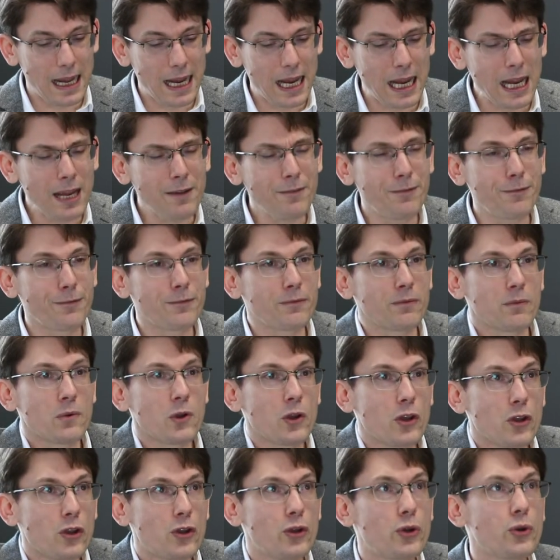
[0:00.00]
if
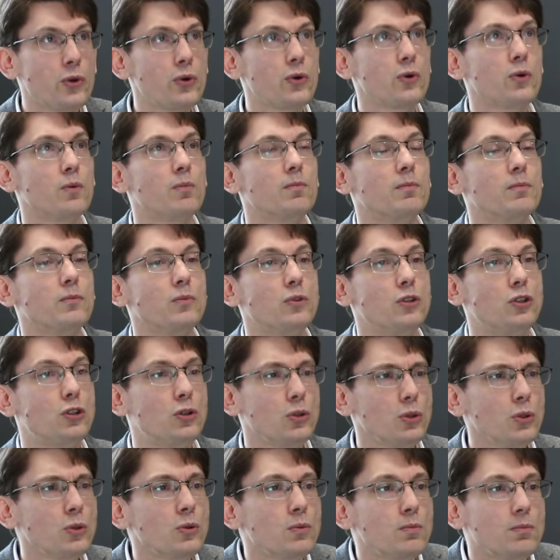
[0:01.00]
you
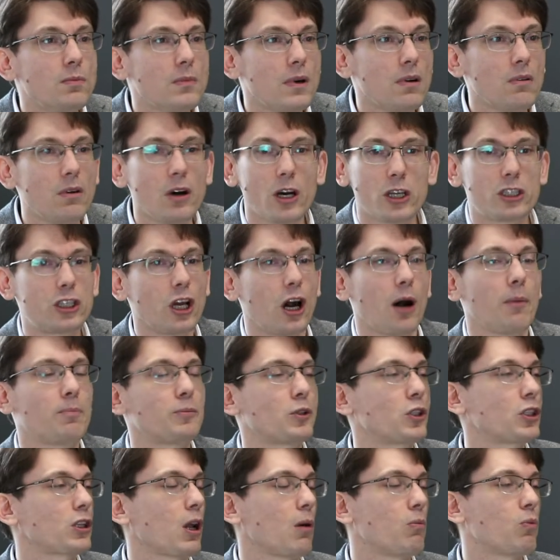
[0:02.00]
do adopt
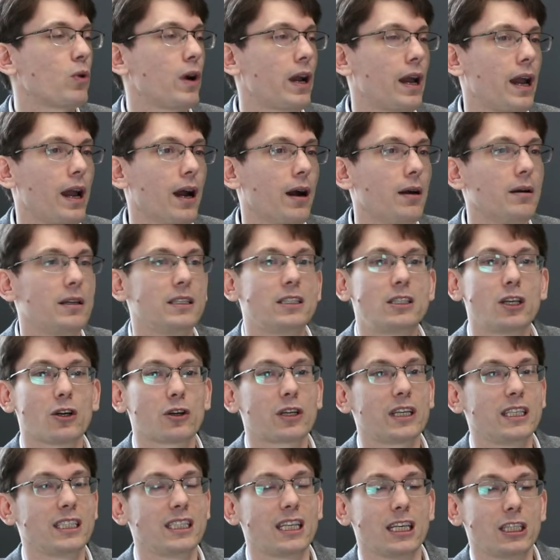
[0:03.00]
somewhere in the
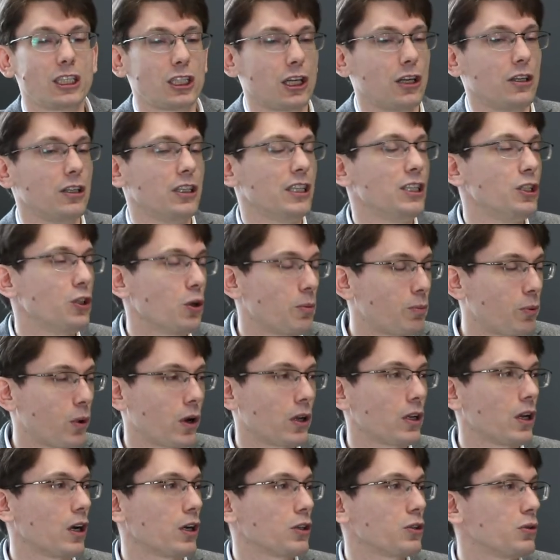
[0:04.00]
organization, in your
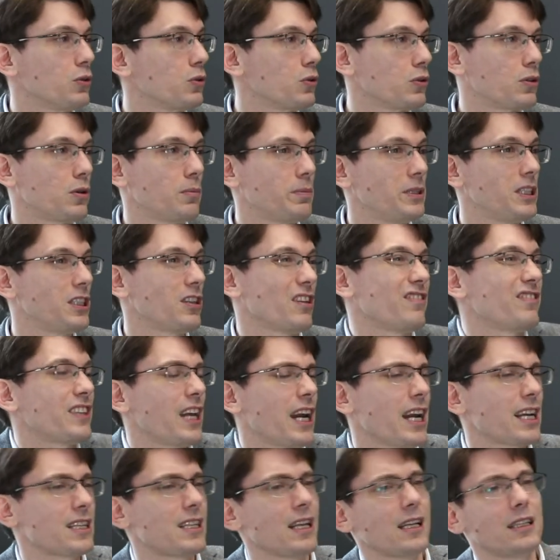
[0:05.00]
product, you know, the piece of
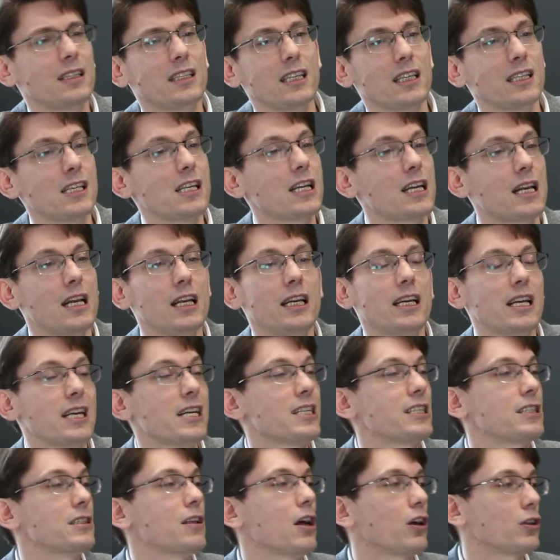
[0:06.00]
tech, then technically
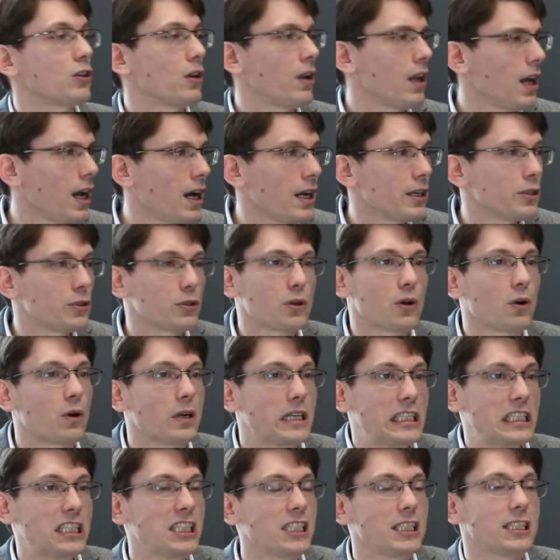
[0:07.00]
it's not a lie. You know,
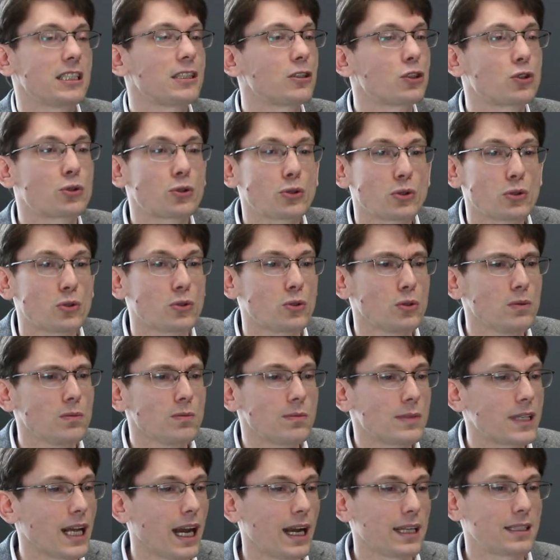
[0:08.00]
it is true
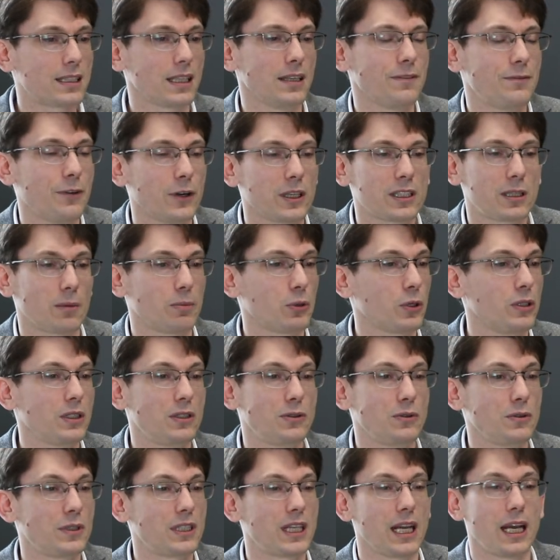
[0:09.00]
that if, for example,
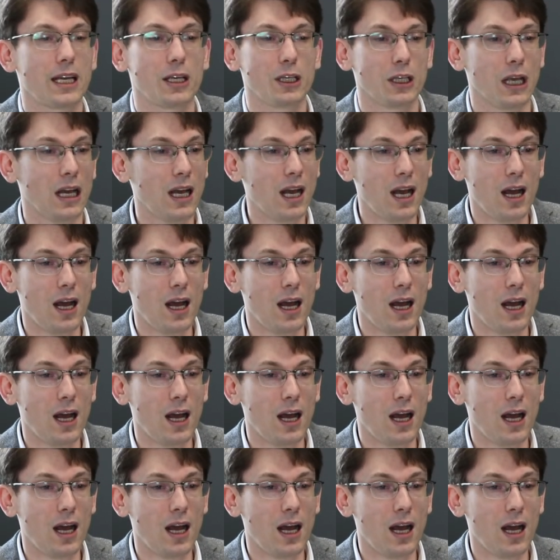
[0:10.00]
if you say,